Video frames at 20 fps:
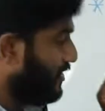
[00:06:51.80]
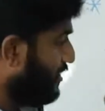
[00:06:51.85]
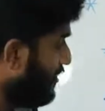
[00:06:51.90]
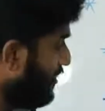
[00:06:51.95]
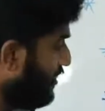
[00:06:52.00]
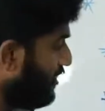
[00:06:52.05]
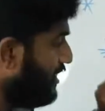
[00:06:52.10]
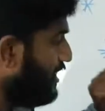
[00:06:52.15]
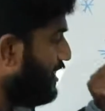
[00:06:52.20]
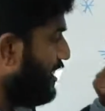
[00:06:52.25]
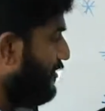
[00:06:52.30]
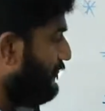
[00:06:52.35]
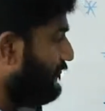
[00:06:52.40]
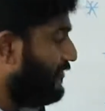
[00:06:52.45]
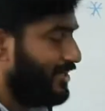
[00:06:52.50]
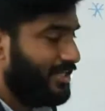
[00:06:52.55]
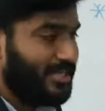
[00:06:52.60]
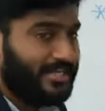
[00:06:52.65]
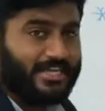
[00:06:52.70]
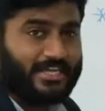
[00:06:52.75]
Here
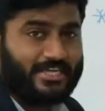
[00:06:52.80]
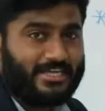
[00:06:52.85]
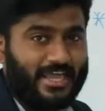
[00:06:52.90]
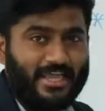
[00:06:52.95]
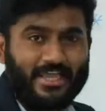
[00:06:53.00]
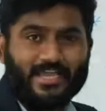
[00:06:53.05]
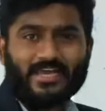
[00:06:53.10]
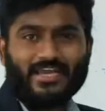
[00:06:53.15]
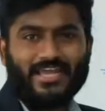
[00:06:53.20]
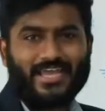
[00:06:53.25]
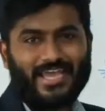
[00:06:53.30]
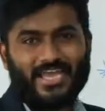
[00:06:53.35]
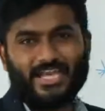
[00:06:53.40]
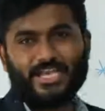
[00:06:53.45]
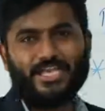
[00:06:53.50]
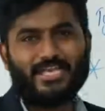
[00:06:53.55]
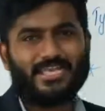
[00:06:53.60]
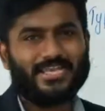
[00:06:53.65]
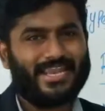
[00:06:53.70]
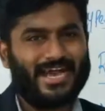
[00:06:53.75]
we didn't take
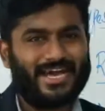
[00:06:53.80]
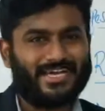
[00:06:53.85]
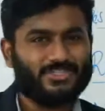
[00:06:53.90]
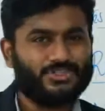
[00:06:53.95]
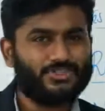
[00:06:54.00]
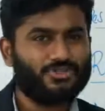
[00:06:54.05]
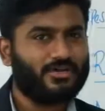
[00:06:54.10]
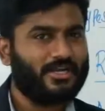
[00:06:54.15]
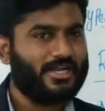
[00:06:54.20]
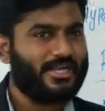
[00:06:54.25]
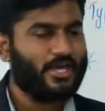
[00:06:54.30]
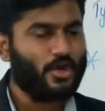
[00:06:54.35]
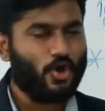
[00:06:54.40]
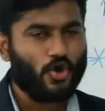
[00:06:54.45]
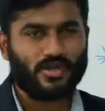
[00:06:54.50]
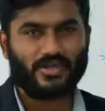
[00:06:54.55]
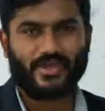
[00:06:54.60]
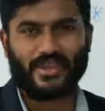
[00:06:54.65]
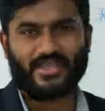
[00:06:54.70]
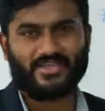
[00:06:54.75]
any naturally
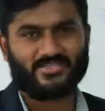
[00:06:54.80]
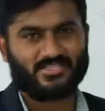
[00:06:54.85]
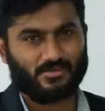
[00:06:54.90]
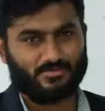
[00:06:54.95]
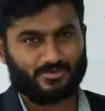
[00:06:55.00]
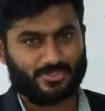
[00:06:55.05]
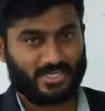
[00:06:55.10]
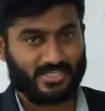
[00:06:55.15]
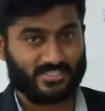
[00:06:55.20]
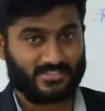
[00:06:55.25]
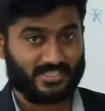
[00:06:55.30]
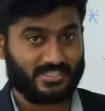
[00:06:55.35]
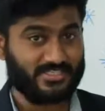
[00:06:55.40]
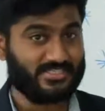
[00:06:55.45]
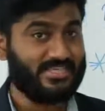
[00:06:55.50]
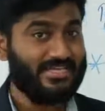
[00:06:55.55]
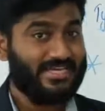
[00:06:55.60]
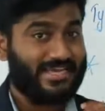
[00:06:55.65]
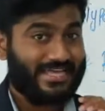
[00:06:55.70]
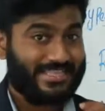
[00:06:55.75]
occurring
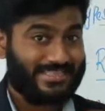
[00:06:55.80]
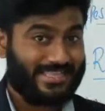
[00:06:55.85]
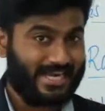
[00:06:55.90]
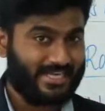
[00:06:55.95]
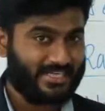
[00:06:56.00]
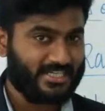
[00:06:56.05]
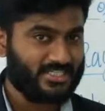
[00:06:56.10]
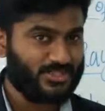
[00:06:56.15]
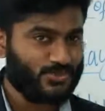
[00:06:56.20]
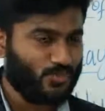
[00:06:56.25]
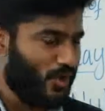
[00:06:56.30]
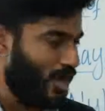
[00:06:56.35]
substances. That is